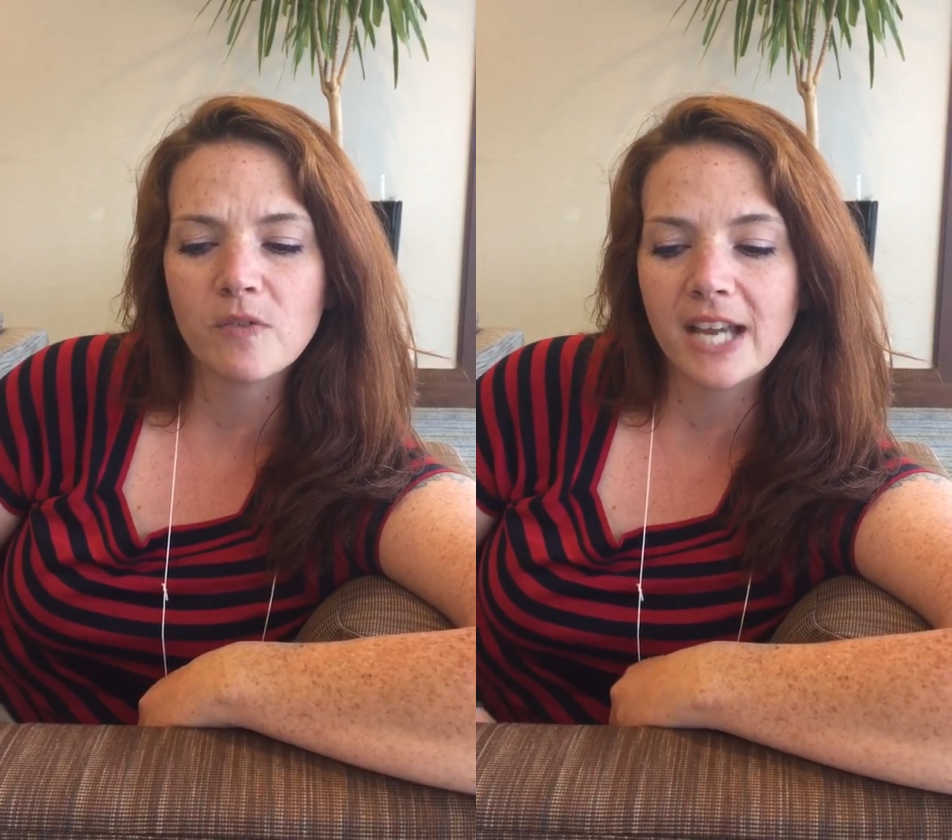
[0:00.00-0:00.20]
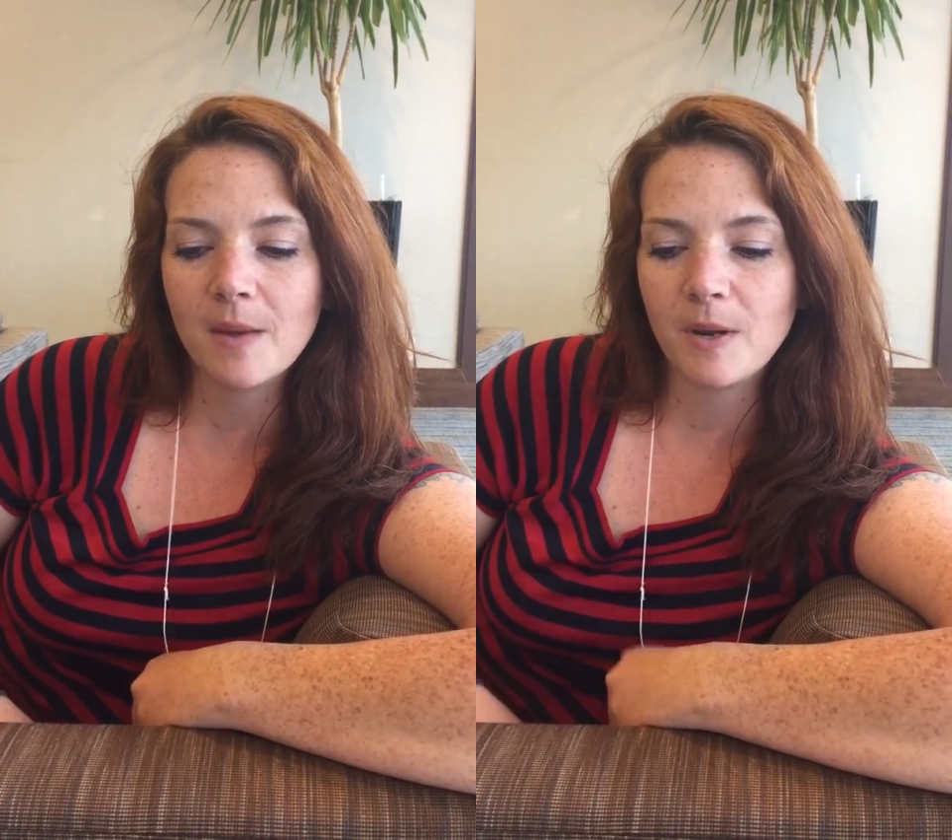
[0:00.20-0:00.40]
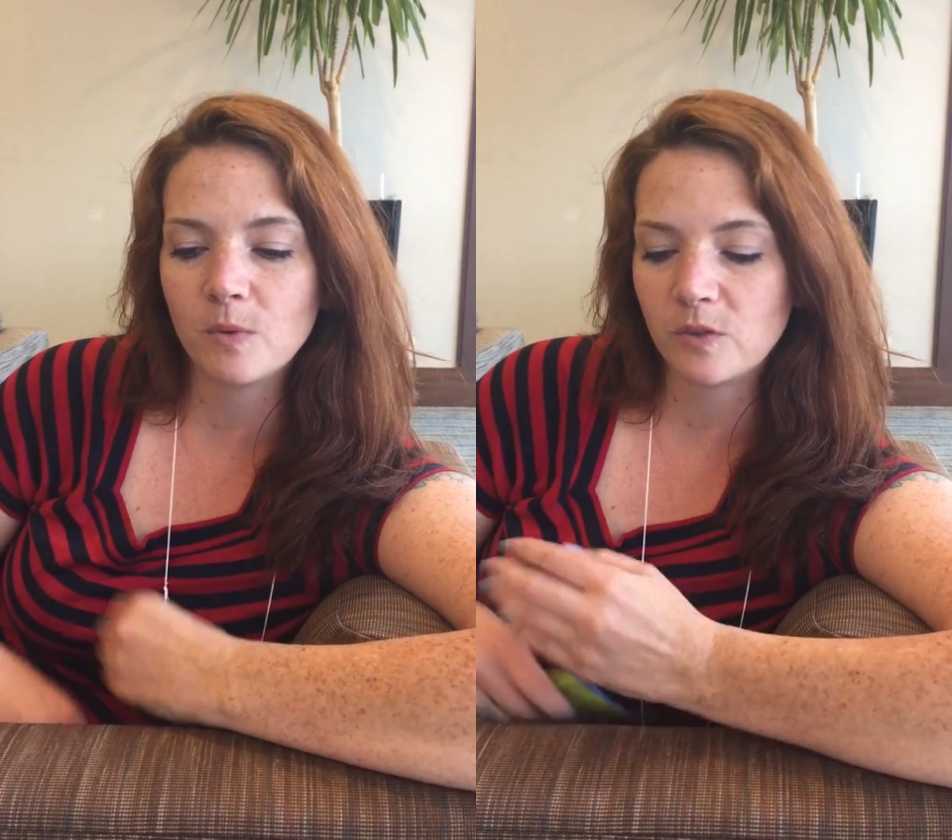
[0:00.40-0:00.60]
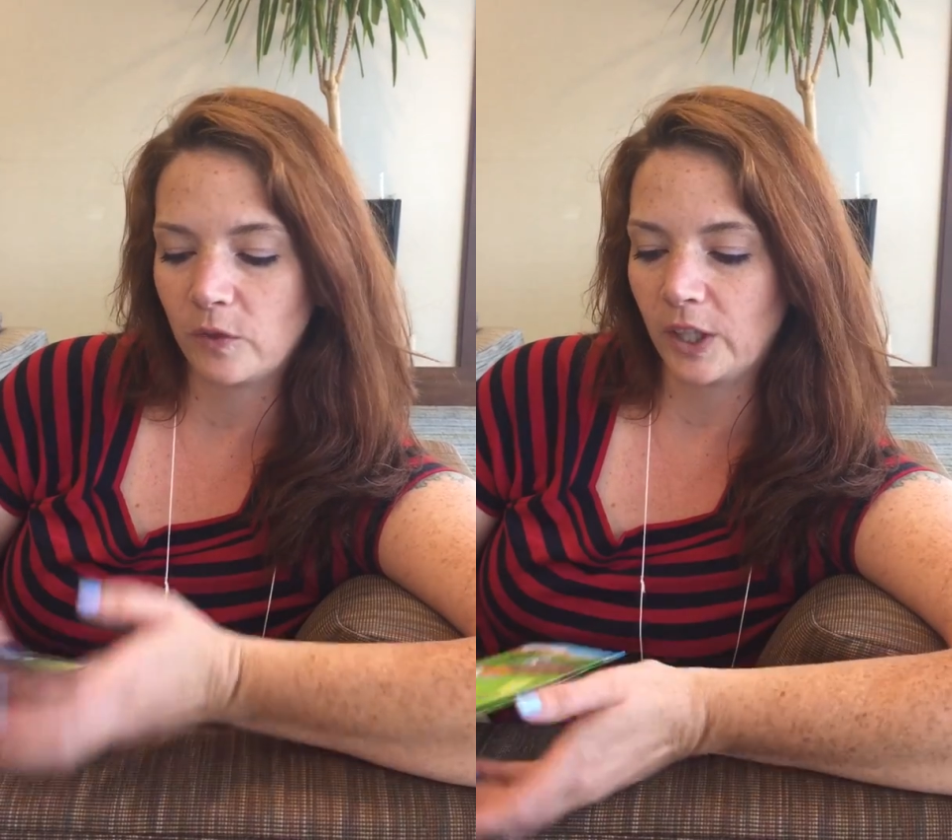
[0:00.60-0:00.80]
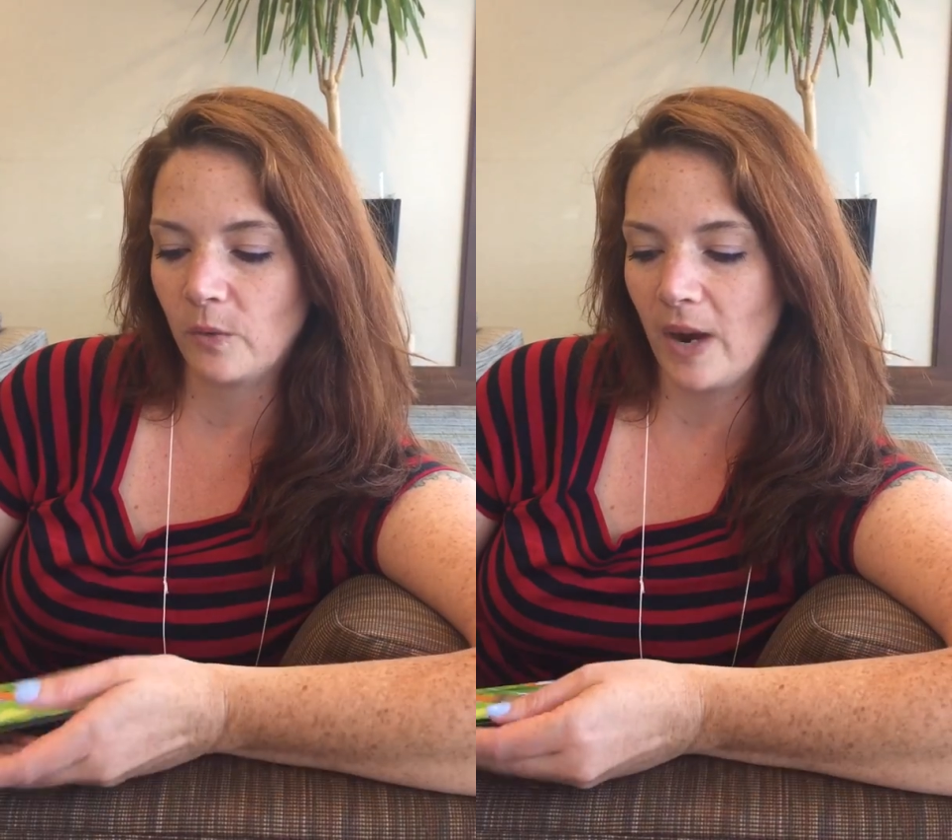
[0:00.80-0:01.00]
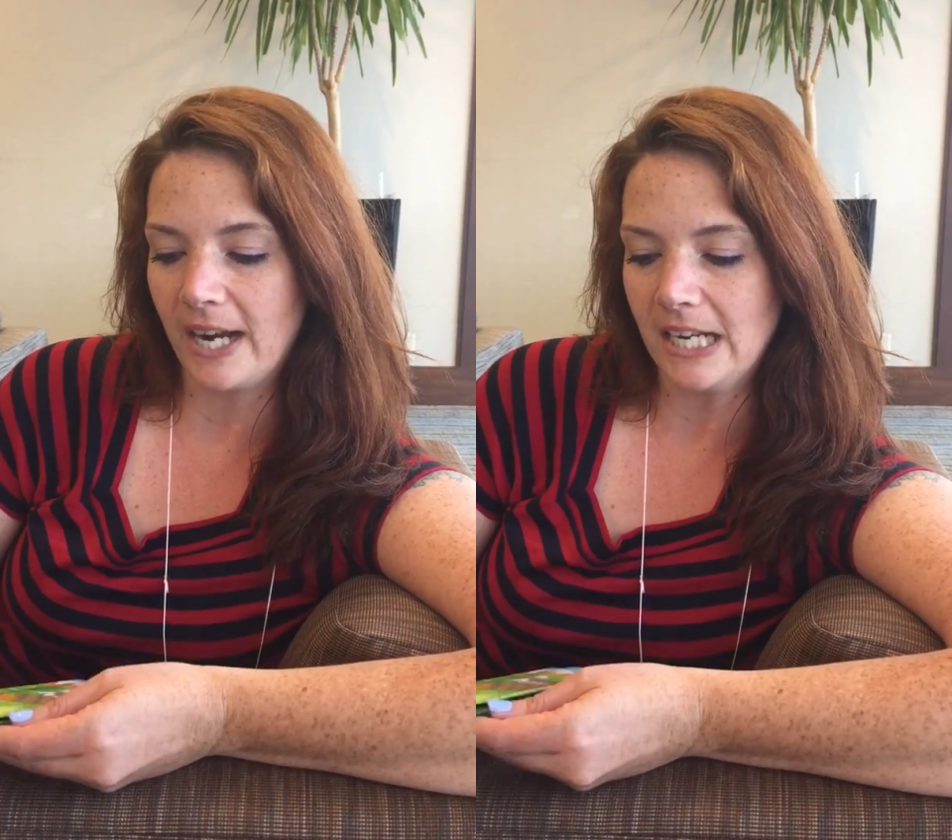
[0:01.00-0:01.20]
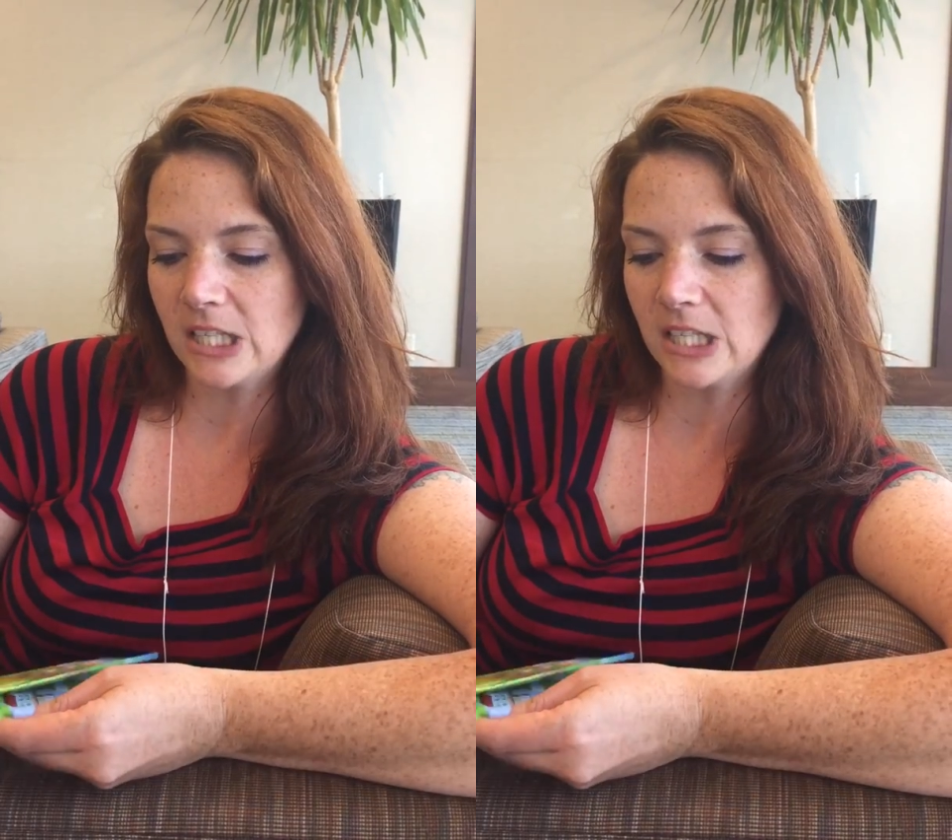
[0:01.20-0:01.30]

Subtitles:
the campaign was fully ready.